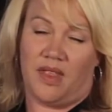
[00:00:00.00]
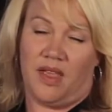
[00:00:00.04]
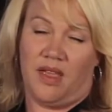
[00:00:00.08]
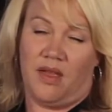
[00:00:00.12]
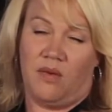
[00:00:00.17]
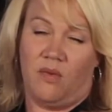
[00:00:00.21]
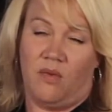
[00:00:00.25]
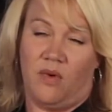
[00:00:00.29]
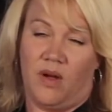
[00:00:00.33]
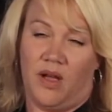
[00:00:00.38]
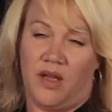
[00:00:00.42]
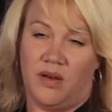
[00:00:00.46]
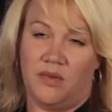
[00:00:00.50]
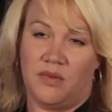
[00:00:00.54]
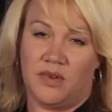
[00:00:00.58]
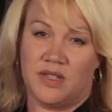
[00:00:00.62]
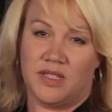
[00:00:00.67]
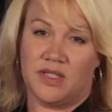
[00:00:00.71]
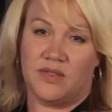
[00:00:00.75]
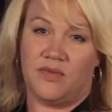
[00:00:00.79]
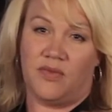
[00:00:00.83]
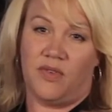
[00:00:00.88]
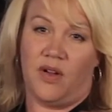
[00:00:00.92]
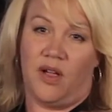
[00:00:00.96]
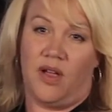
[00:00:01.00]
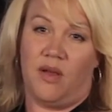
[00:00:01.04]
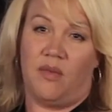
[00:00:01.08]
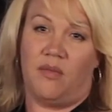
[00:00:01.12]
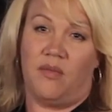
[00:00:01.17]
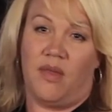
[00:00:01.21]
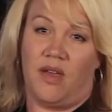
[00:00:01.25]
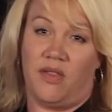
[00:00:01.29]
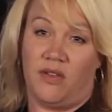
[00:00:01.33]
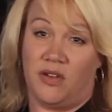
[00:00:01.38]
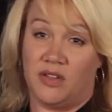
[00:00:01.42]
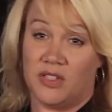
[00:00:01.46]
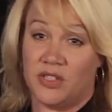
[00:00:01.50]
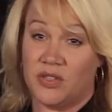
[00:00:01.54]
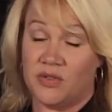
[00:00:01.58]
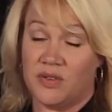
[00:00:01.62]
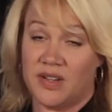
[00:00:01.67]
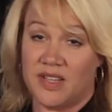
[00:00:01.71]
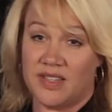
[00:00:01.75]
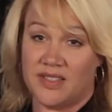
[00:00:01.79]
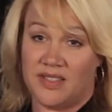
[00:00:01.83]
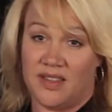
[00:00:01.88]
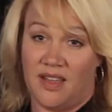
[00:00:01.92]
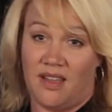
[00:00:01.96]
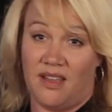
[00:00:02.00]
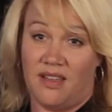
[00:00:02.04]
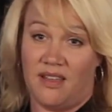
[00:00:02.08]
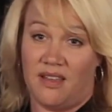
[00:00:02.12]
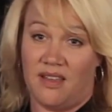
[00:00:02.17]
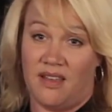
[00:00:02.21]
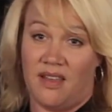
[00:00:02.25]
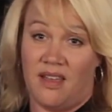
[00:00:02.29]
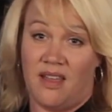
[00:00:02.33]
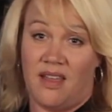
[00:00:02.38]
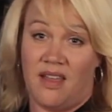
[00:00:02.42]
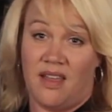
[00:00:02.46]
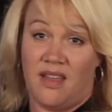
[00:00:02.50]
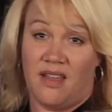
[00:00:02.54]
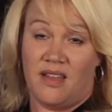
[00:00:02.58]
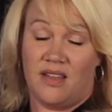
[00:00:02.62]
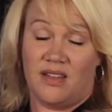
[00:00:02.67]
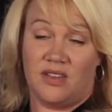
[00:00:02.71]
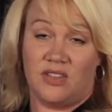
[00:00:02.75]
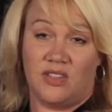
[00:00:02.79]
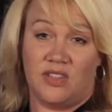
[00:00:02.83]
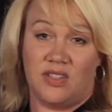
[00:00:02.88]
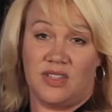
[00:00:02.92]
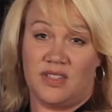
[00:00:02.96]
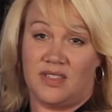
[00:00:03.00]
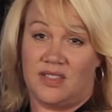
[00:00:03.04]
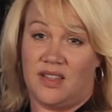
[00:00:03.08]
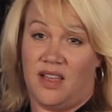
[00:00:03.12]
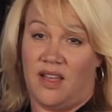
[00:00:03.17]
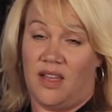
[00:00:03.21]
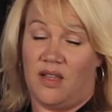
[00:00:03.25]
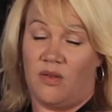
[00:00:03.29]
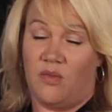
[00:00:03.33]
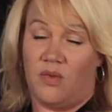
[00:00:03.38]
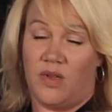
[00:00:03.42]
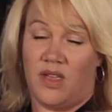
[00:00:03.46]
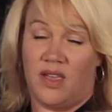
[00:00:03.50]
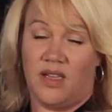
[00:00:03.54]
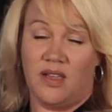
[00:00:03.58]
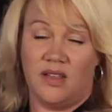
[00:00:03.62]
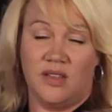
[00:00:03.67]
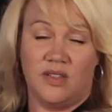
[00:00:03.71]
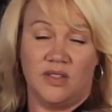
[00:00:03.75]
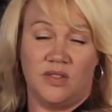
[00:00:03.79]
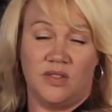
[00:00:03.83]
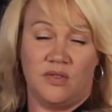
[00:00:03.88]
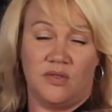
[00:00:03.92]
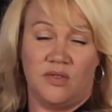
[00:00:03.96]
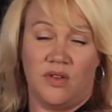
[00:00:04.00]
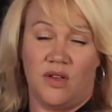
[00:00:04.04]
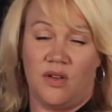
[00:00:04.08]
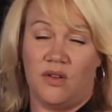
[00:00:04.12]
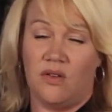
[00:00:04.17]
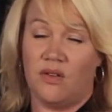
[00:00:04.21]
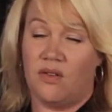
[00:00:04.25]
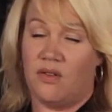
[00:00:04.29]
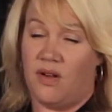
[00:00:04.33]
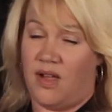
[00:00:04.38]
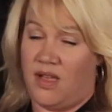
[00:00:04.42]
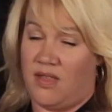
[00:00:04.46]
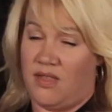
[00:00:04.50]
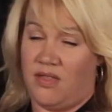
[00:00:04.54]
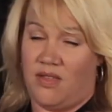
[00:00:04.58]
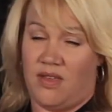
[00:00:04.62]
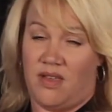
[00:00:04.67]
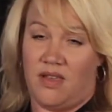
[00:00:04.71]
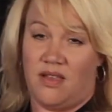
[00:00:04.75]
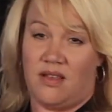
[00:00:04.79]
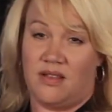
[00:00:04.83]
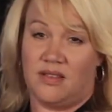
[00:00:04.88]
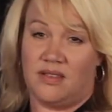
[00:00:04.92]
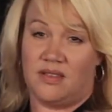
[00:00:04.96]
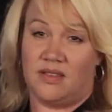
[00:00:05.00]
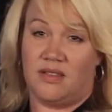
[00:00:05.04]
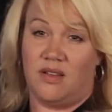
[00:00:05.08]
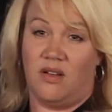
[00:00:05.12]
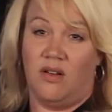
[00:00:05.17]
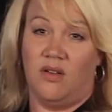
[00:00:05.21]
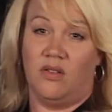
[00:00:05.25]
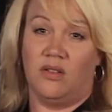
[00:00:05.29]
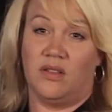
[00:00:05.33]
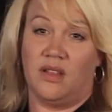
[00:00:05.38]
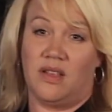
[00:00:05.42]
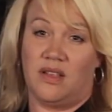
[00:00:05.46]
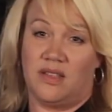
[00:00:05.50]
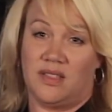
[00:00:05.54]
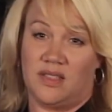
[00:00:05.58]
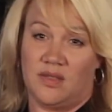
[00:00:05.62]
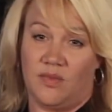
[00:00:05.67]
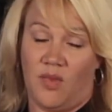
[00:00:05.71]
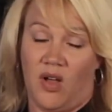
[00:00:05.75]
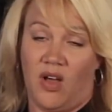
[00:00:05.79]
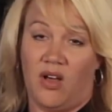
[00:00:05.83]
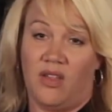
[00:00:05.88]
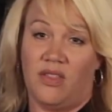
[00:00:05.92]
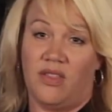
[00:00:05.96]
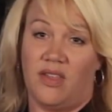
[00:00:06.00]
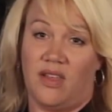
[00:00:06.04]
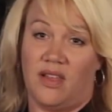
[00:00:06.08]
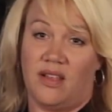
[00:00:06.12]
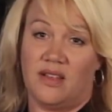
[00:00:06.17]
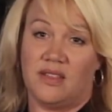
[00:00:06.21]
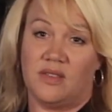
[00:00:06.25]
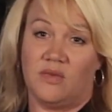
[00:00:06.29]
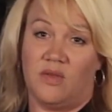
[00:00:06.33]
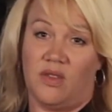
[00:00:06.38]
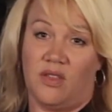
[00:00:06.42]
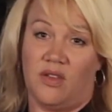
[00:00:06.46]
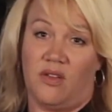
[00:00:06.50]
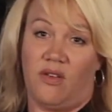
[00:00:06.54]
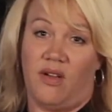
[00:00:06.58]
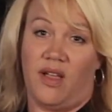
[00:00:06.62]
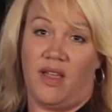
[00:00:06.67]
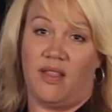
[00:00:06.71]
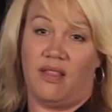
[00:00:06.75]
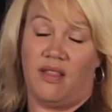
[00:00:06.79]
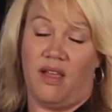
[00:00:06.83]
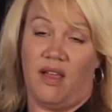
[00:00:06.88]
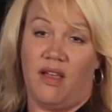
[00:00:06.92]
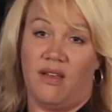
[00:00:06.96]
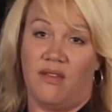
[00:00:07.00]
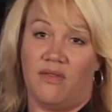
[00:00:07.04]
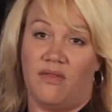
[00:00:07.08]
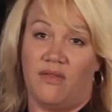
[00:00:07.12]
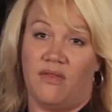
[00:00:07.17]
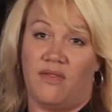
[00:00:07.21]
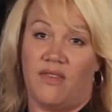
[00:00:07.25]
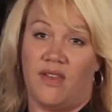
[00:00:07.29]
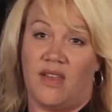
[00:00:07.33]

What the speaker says: And one was from Mother Teresa, and she said, we can do no great things, only small things with great love.